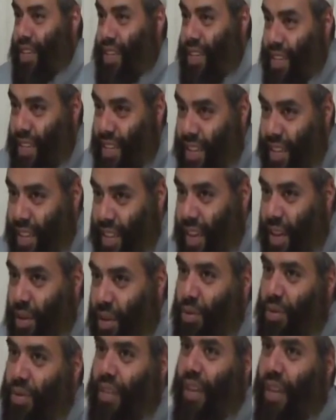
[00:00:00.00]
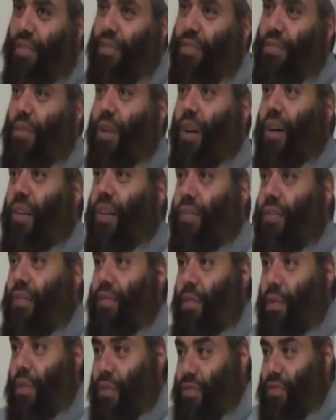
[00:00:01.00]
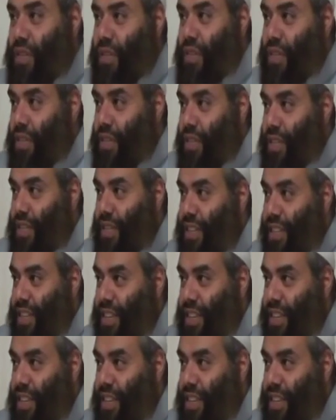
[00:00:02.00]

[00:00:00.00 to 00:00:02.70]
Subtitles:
right? Ourselves, we are full of sins.